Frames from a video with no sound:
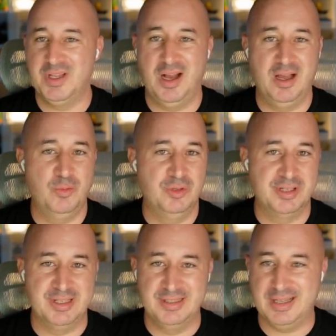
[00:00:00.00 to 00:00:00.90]
I
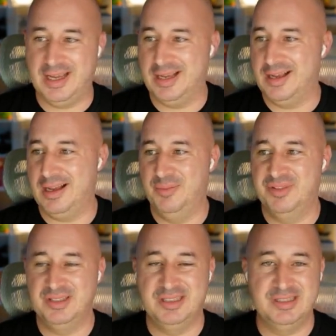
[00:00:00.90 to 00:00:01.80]
work in tech. I'm
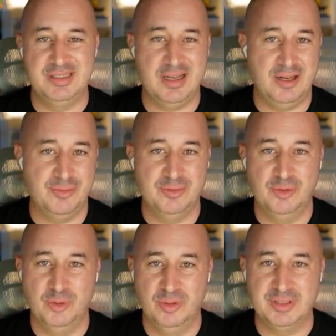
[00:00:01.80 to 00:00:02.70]
sitting down
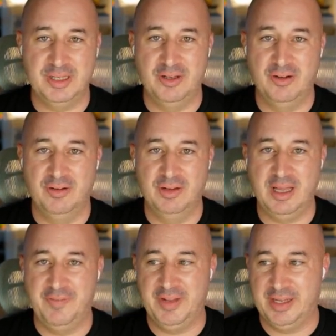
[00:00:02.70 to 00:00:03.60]
all day long. I
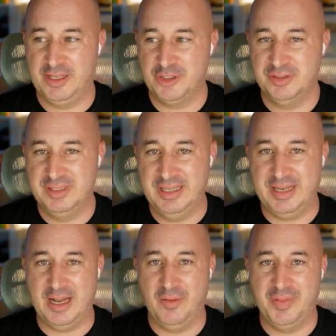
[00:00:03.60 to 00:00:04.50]
feel like I should get
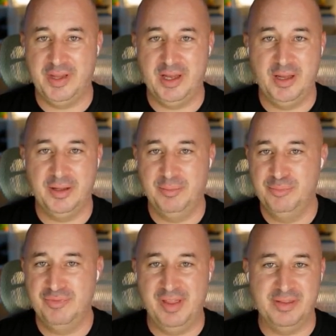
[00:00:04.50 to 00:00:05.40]
out there,
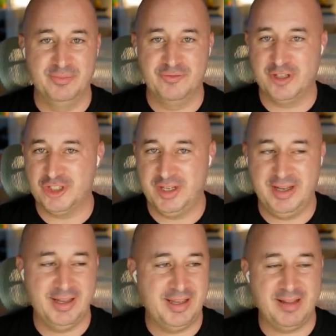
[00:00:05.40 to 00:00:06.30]
breathe some fresh
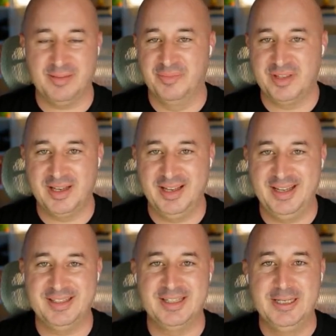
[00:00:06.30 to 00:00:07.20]
air, get some
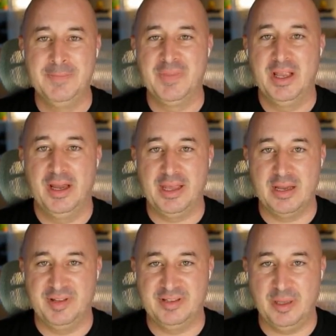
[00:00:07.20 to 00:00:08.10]
sunlight, and get
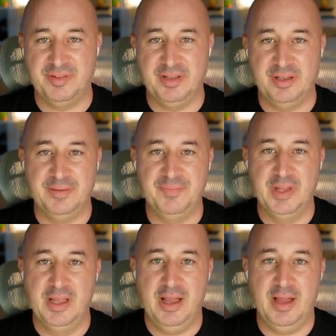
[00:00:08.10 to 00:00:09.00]
my steps in.
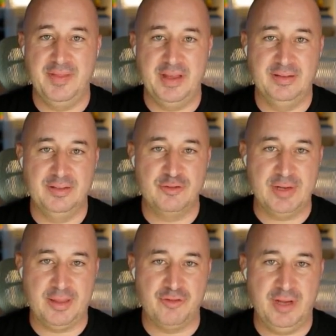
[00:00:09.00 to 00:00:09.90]
And then
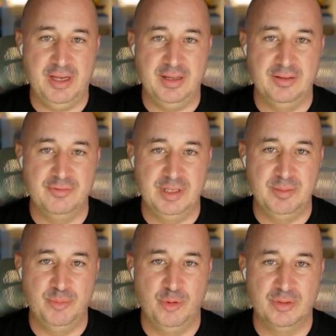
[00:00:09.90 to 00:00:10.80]
strength training is really
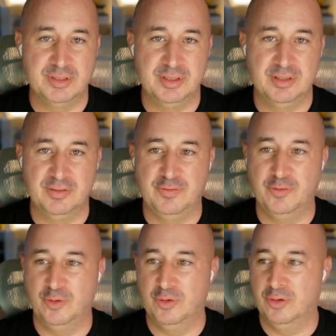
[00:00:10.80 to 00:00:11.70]
important
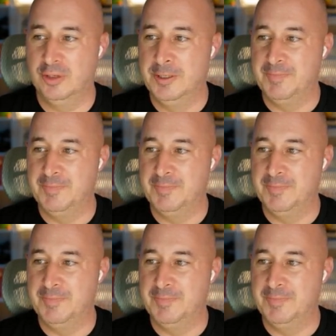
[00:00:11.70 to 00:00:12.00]
for